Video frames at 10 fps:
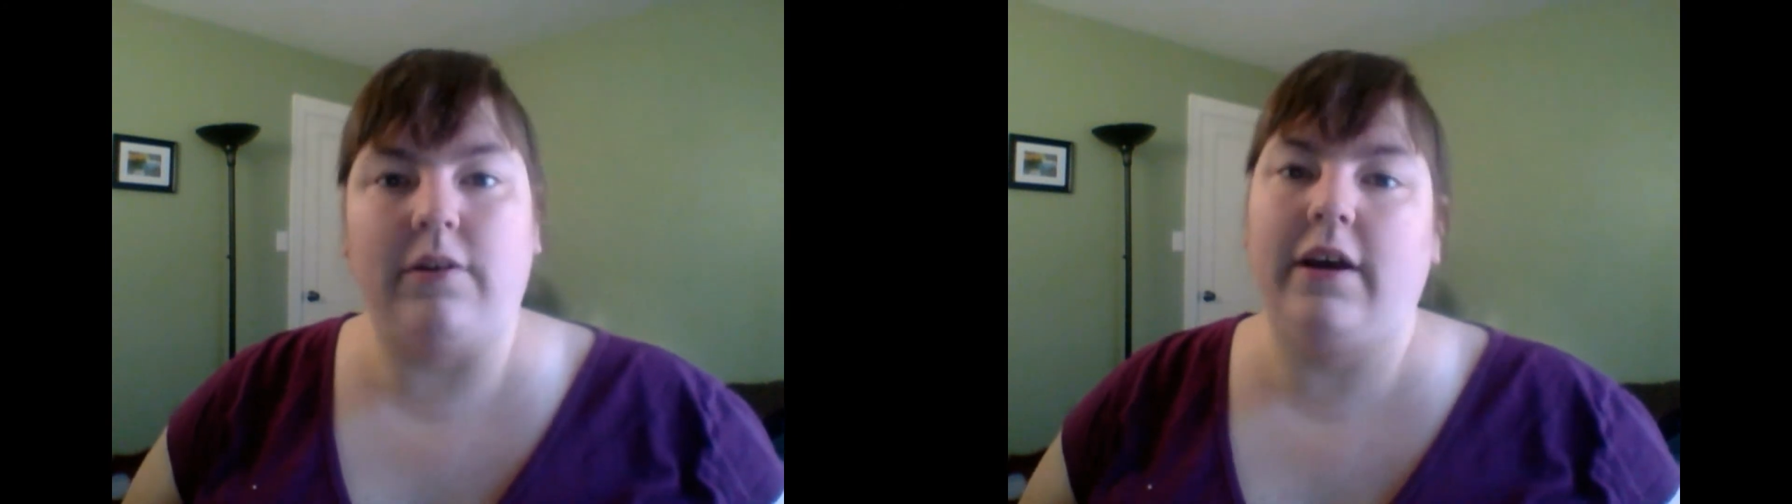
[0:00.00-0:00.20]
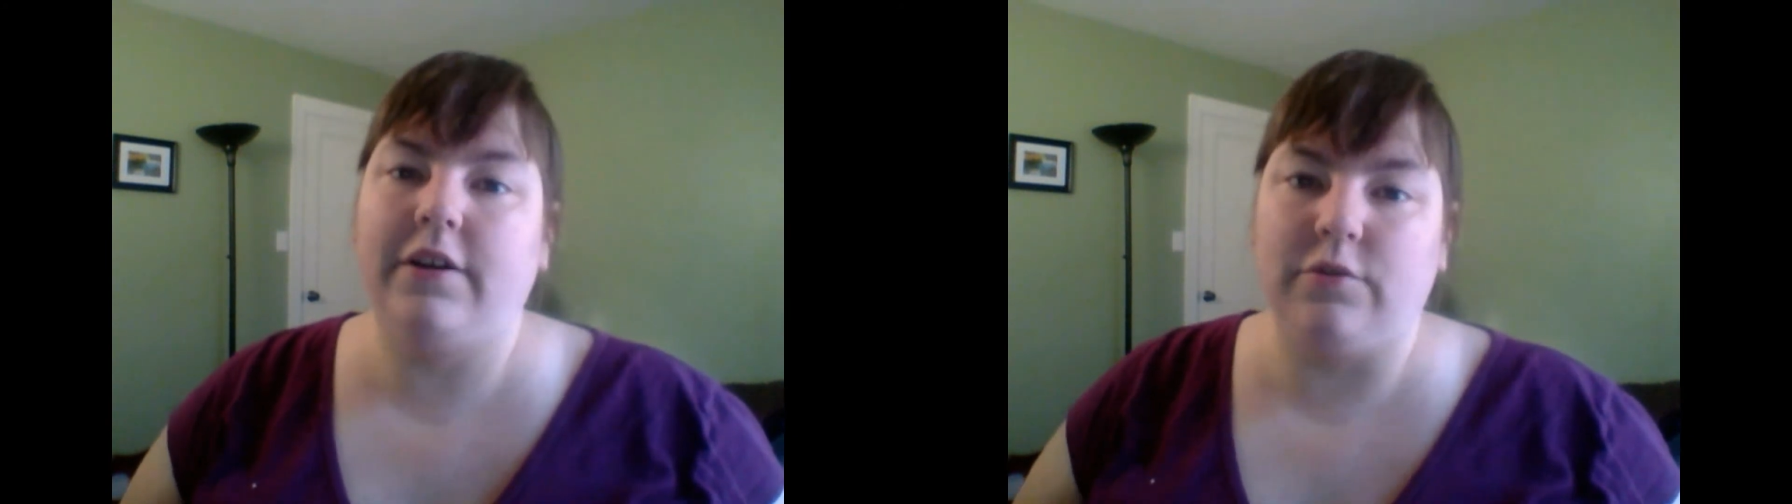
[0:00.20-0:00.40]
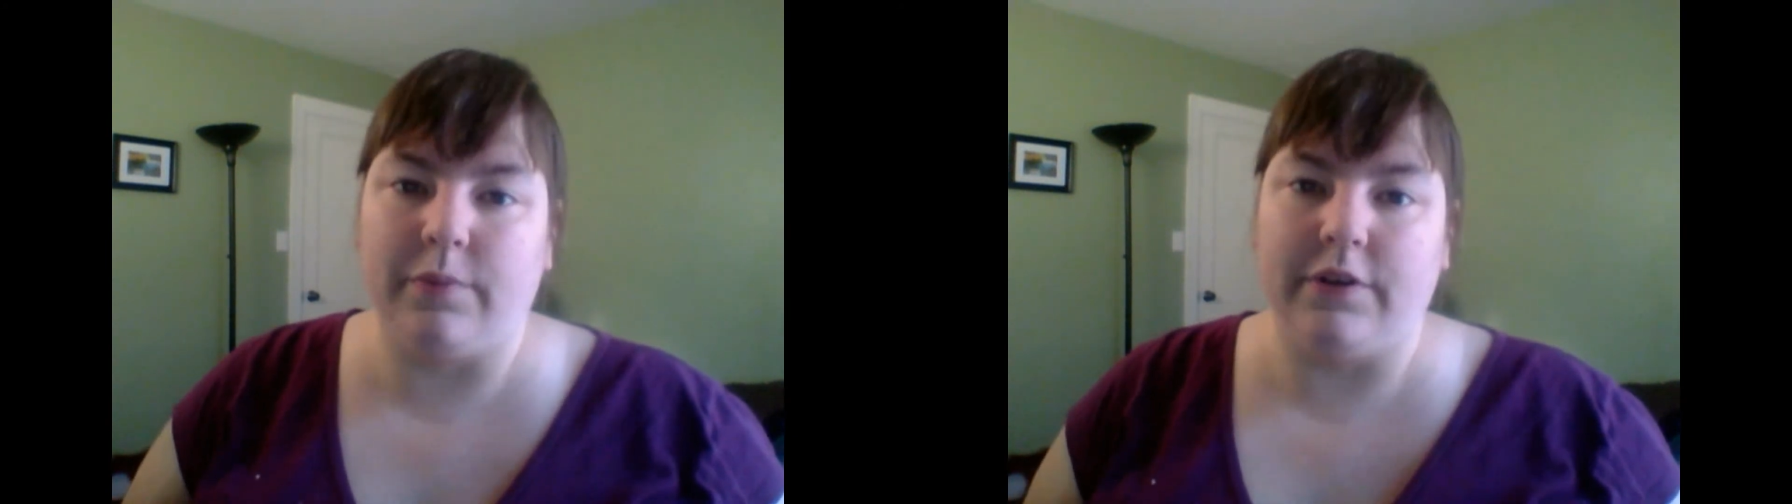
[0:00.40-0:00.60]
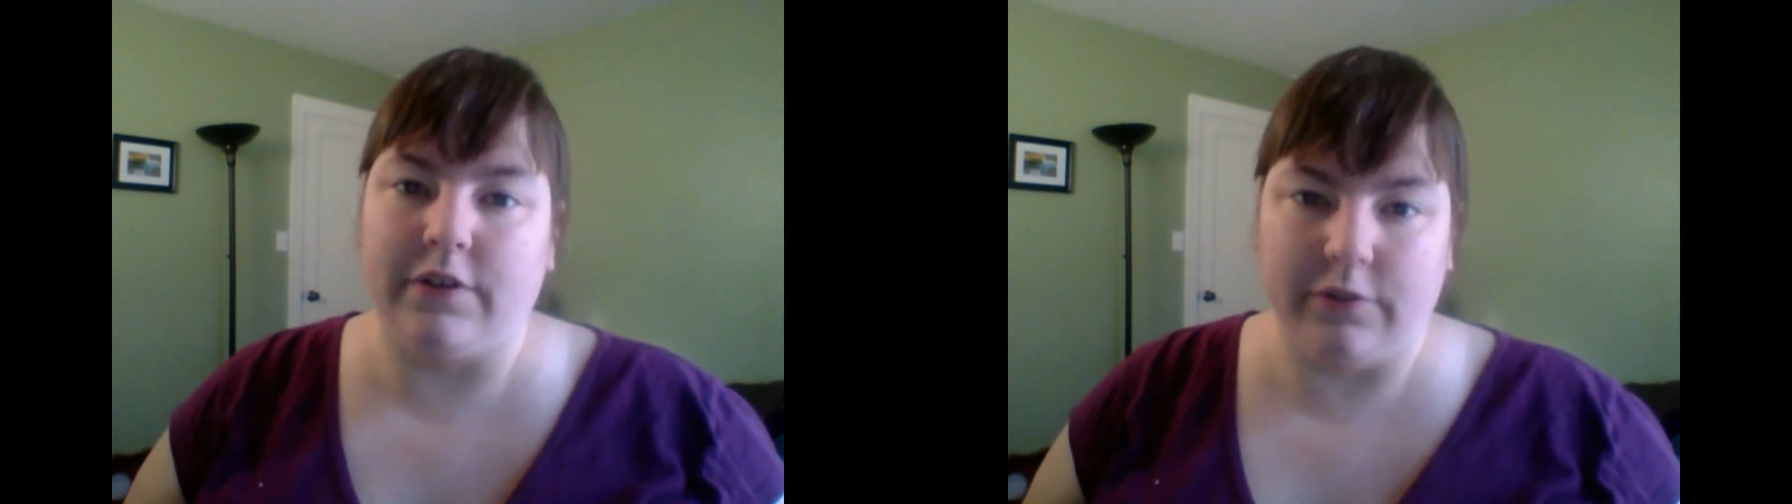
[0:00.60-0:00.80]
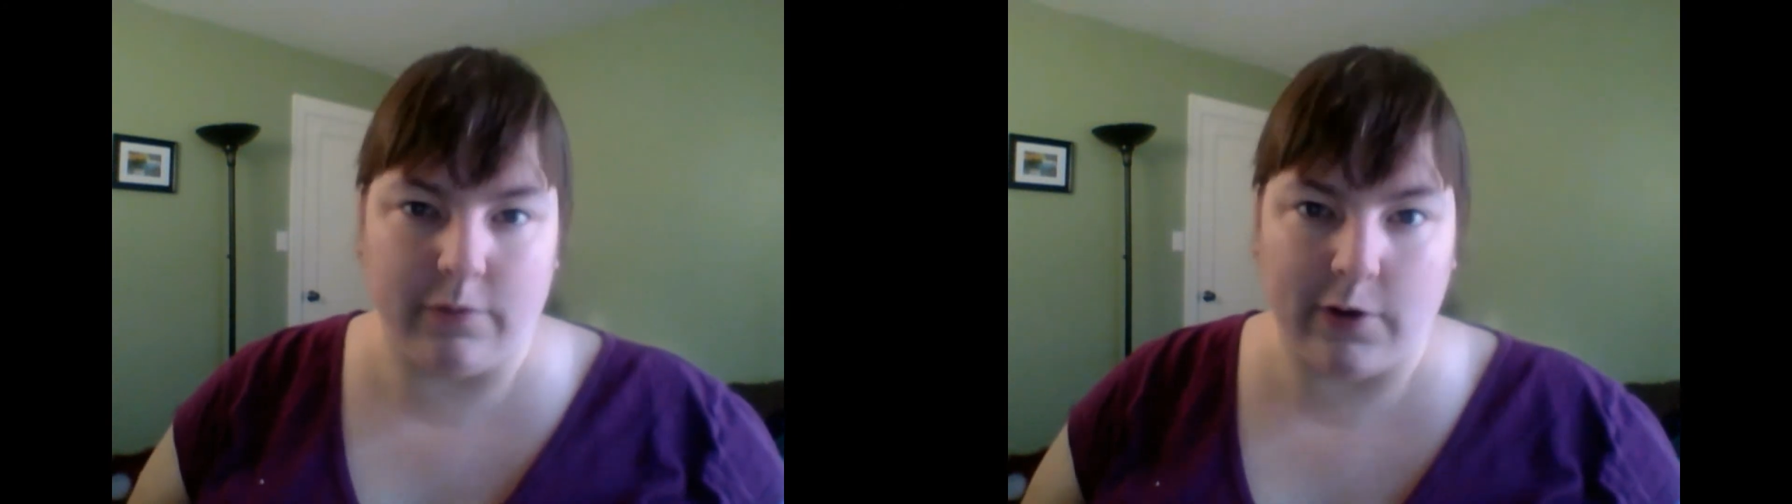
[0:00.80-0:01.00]
I hydroplaned
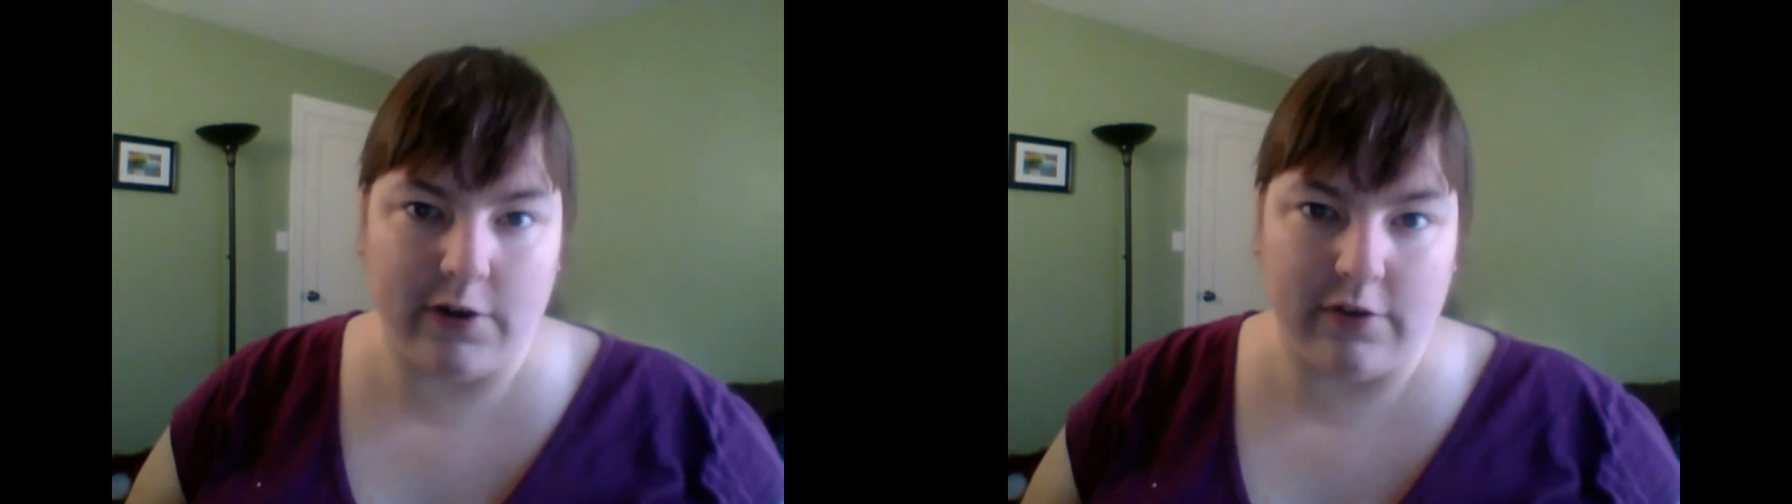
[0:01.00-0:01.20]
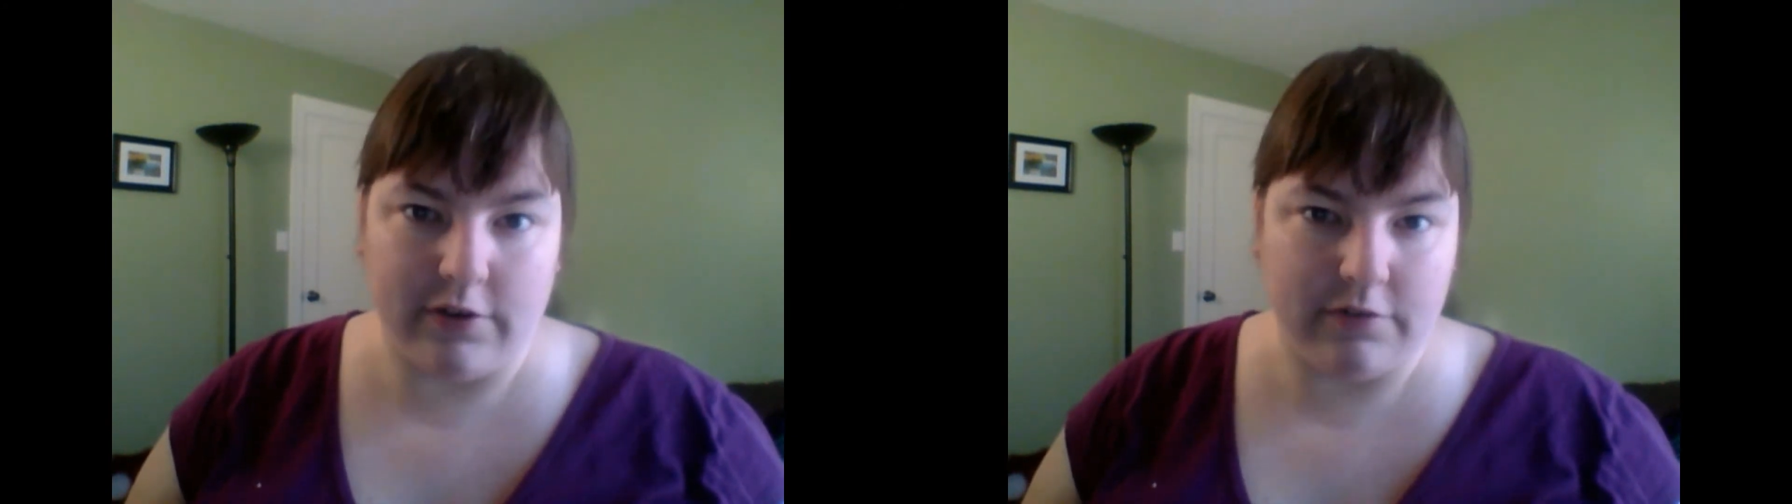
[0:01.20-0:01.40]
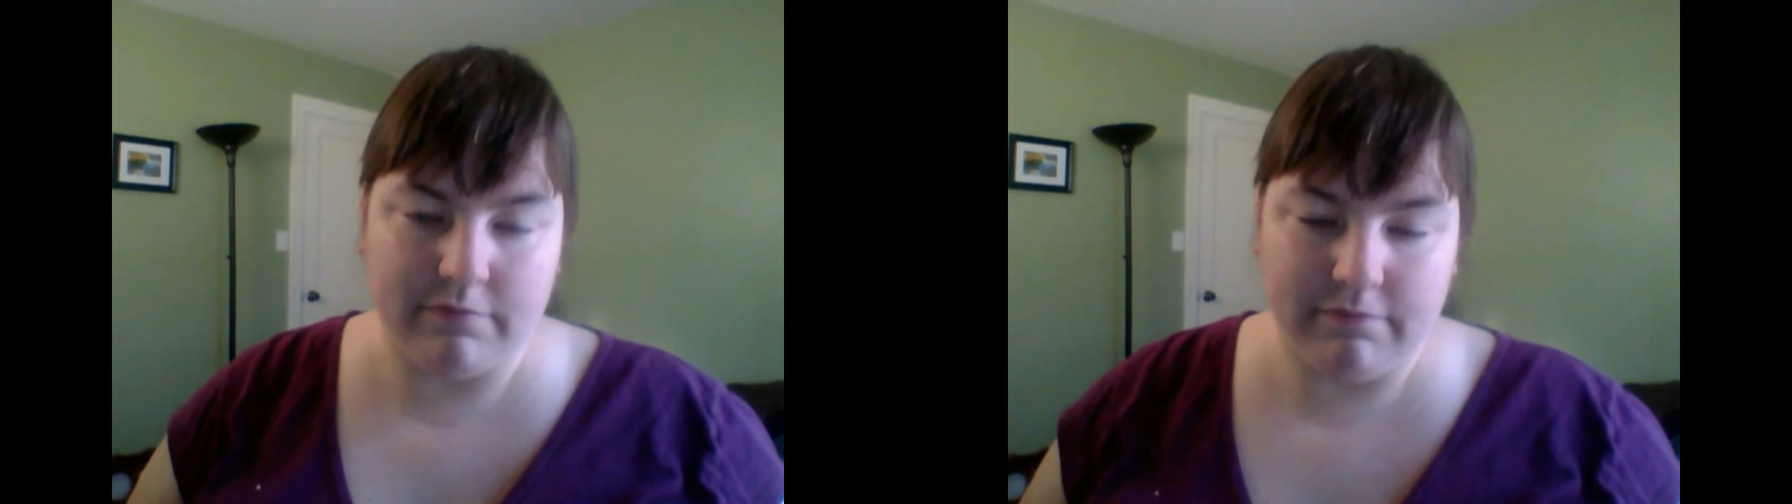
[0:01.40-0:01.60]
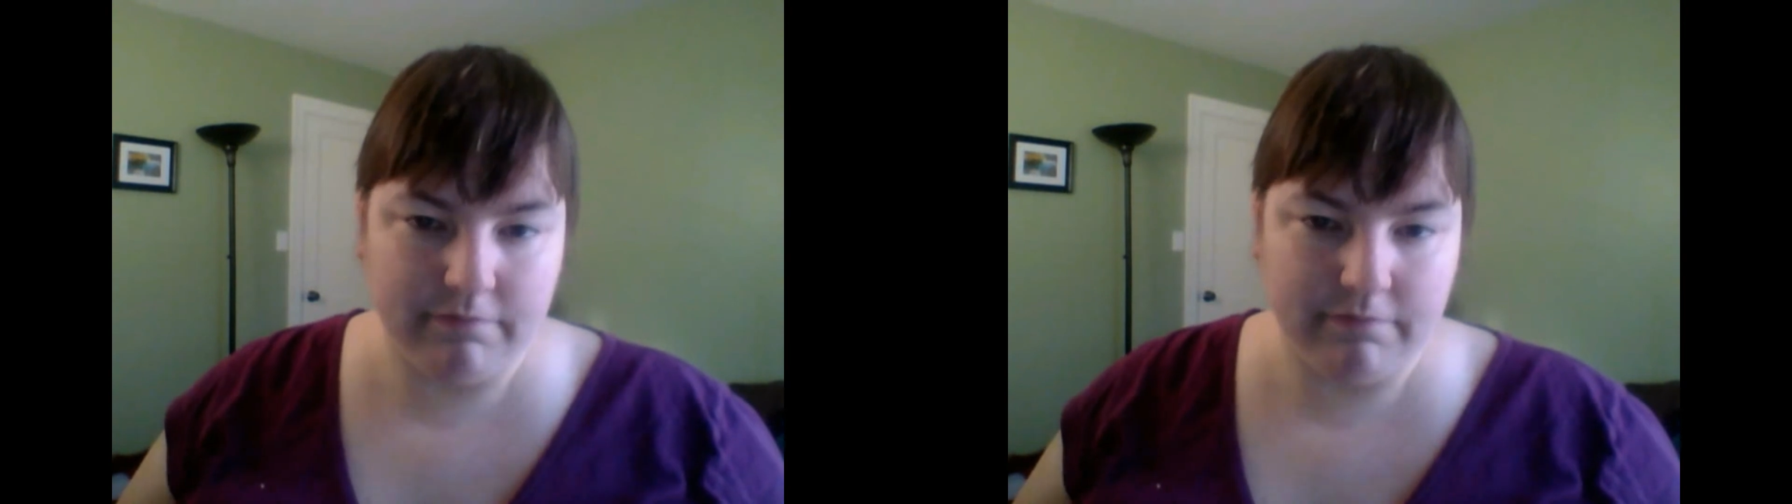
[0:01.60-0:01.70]
on the water and